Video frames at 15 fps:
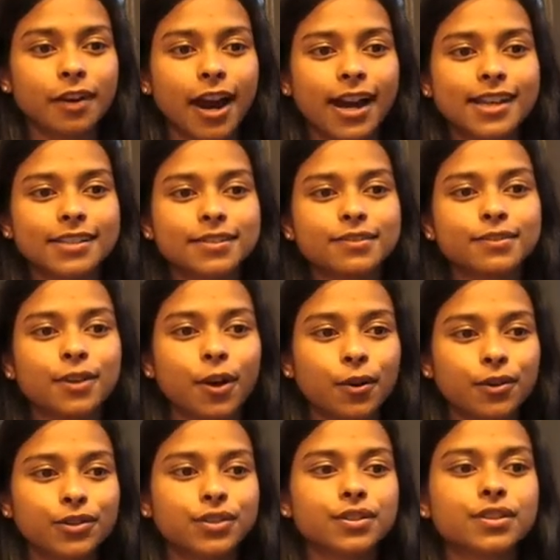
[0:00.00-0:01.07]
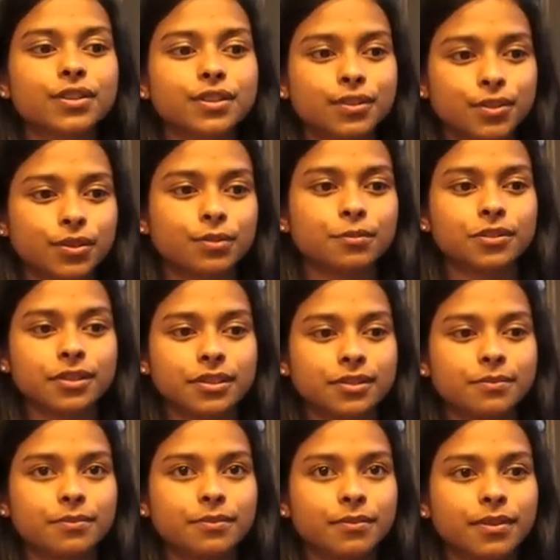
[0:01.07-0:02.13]
rise of conscious
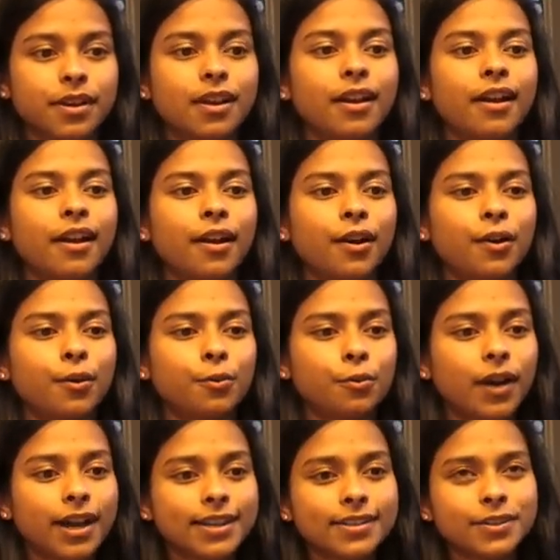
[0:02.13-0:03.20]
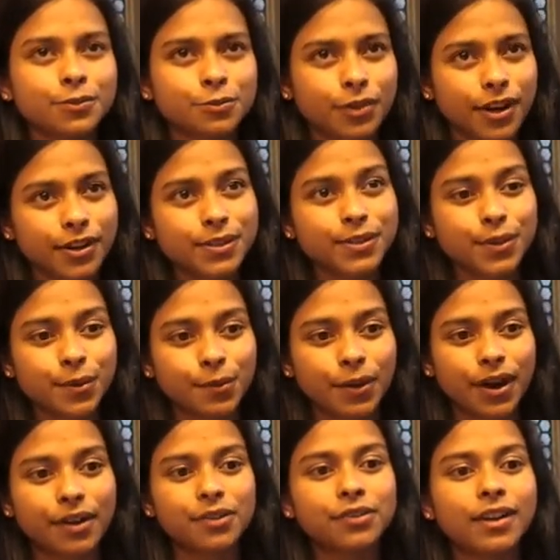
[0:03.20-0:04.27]
consumerism. Why does it work so
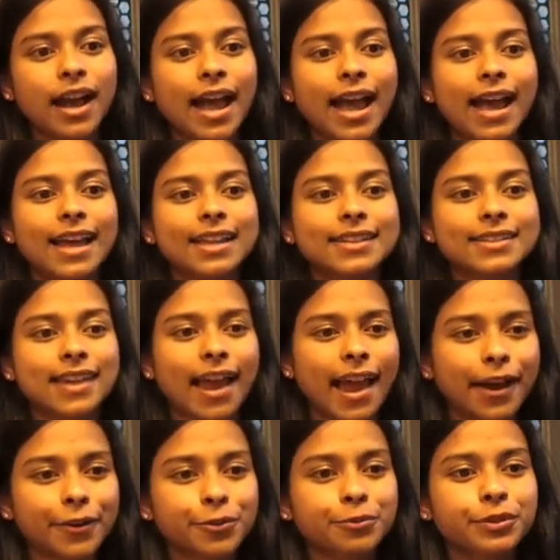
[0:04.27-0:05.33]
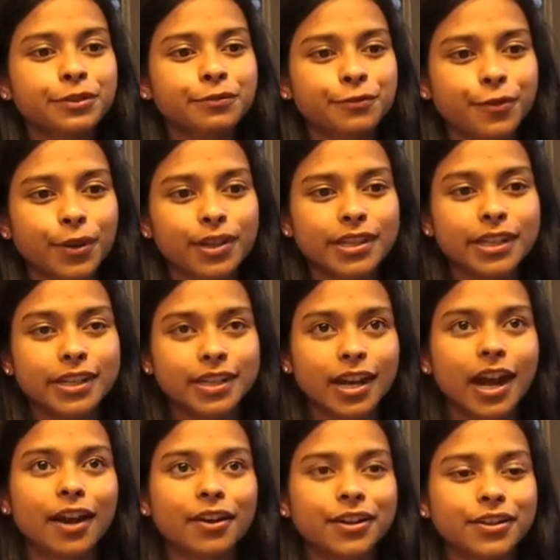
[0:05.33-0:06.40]
well, and how can we further
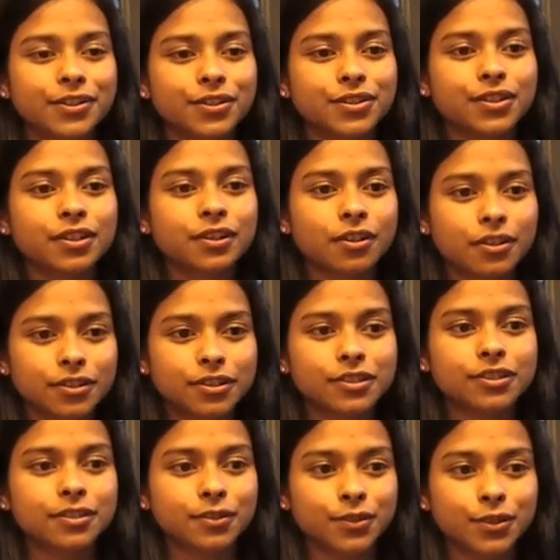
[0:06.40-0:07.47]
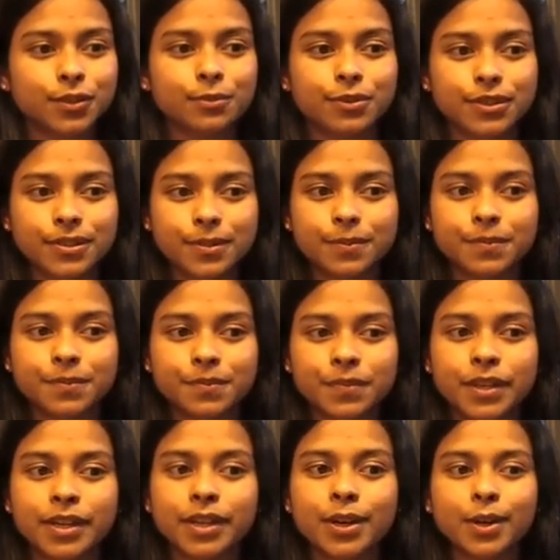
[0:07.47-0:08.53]
encourage conscious consumerism?
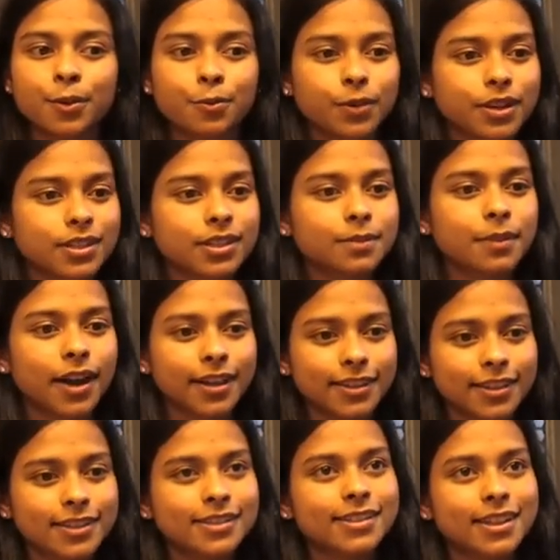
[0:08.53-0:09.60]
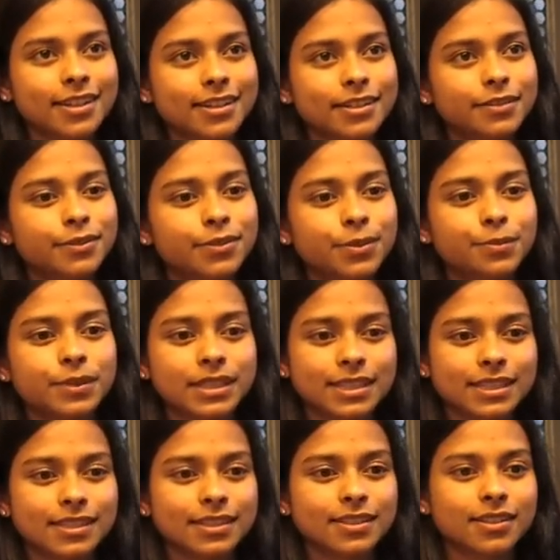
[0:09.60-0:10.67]
What are some other incentives for
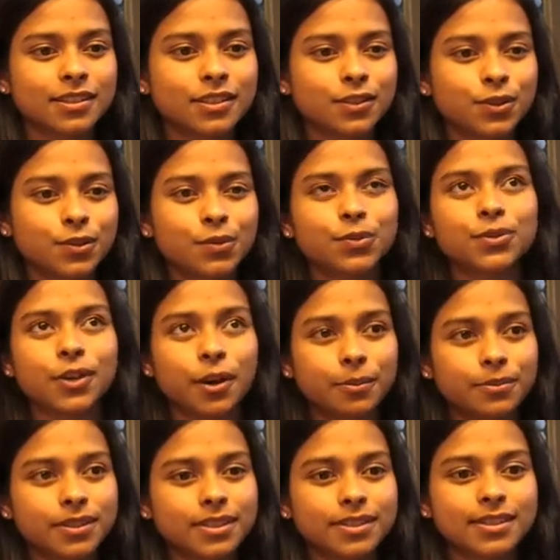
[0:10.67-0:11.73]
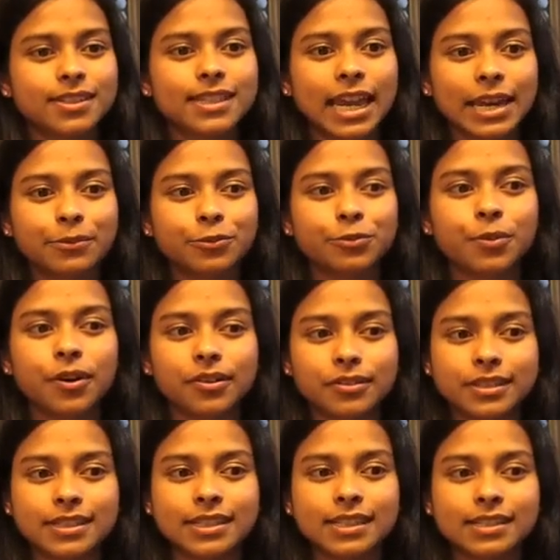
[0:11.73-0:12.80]
businesses to adopt sustainable
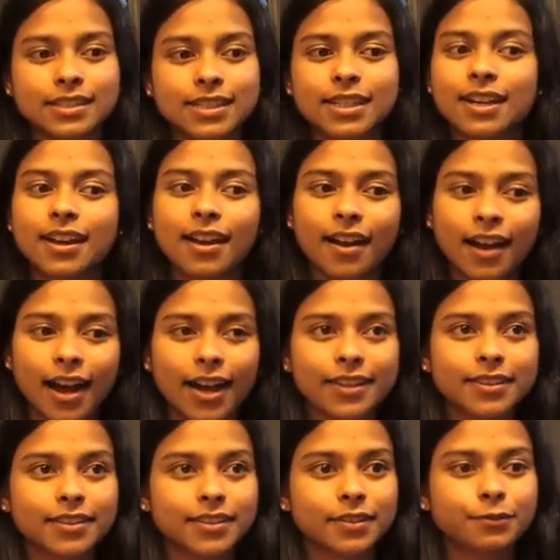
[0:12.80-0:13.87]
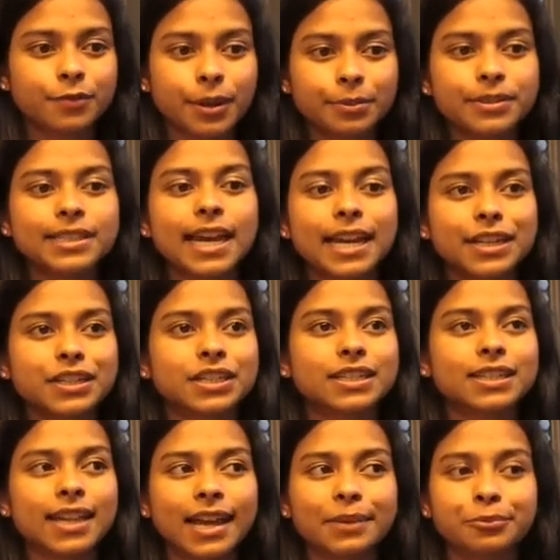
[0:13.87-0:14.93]
policies, other than
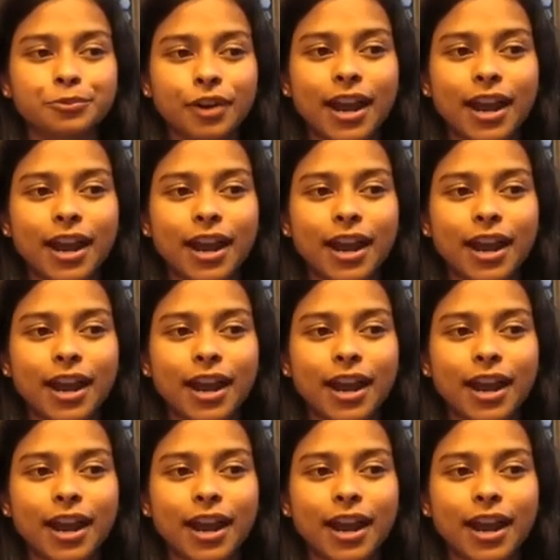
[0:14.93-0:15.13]
reputation and